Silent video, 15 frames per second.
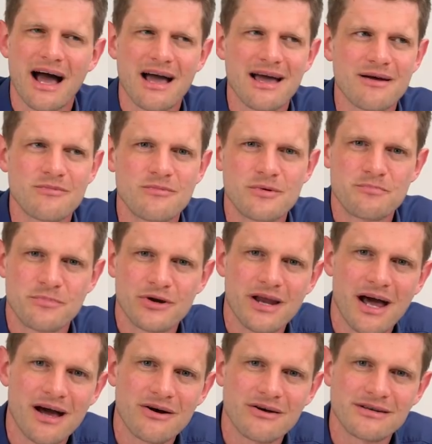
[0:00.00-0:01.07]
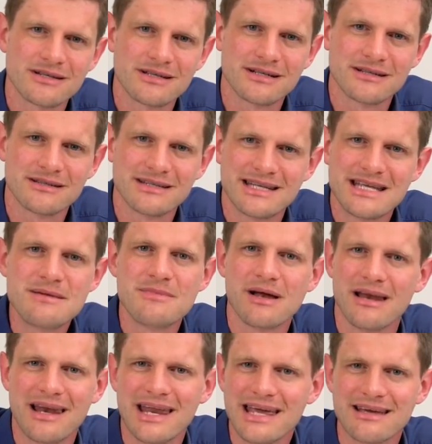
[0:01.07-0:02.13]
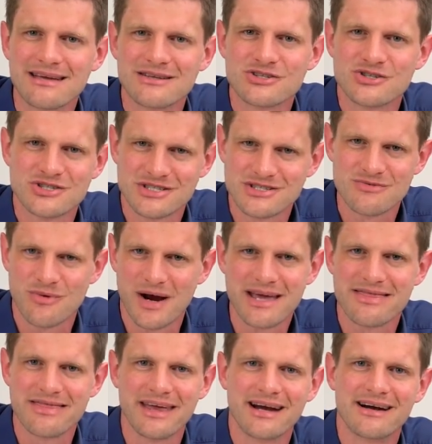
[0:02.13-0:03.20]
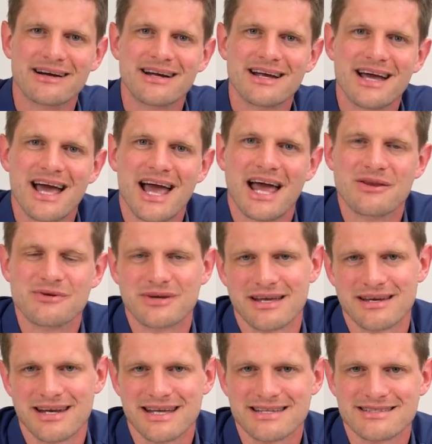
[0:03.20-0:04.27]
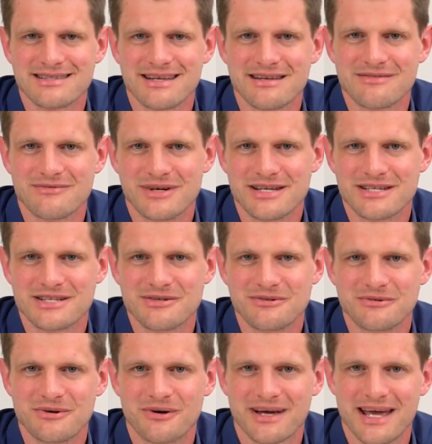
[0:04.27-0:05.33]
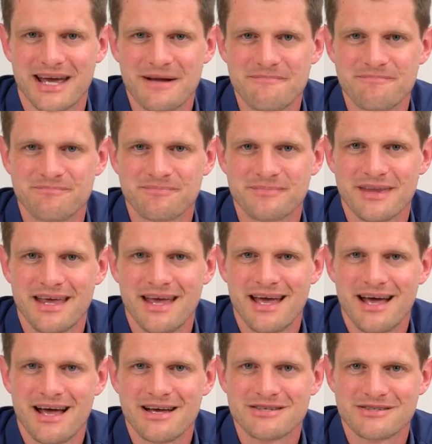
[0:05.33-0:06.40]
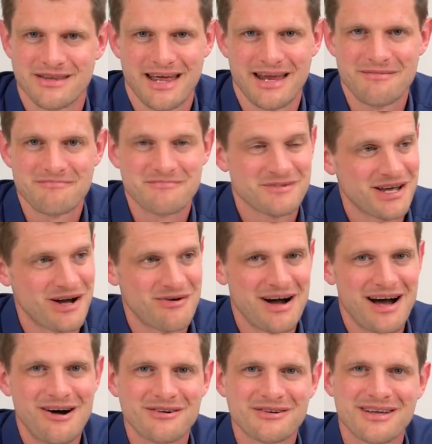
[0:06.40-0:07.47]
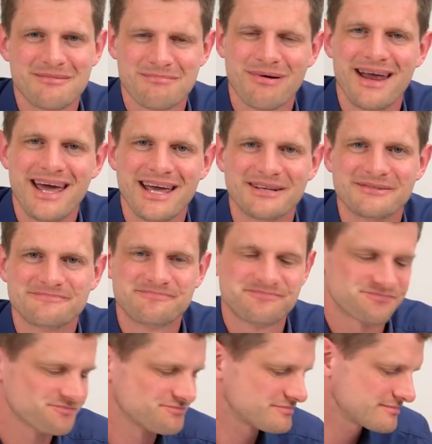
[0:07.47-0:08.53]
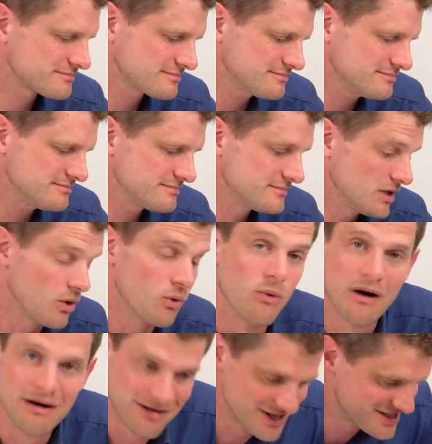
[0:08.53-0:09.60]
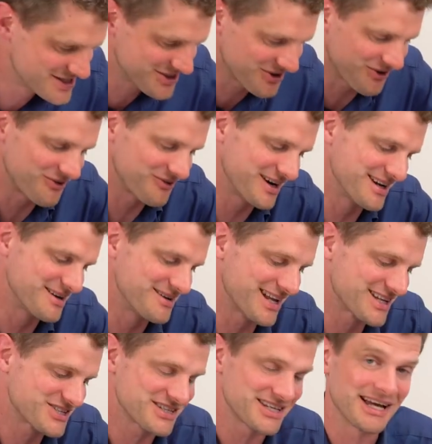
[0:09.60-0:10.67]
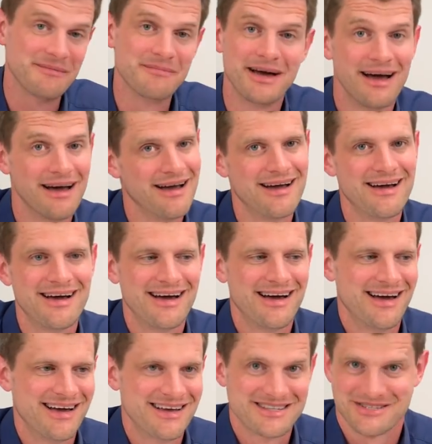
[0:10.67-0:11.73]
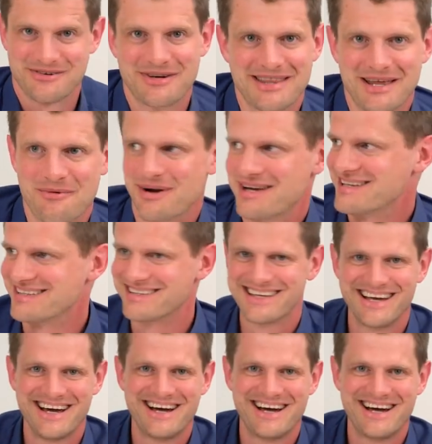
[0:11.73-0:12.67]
I will put out an email link just right there and you can answer them very soon, okay? So then go out and play. Oh, it's already lunchtime. Sorry, they're waiting.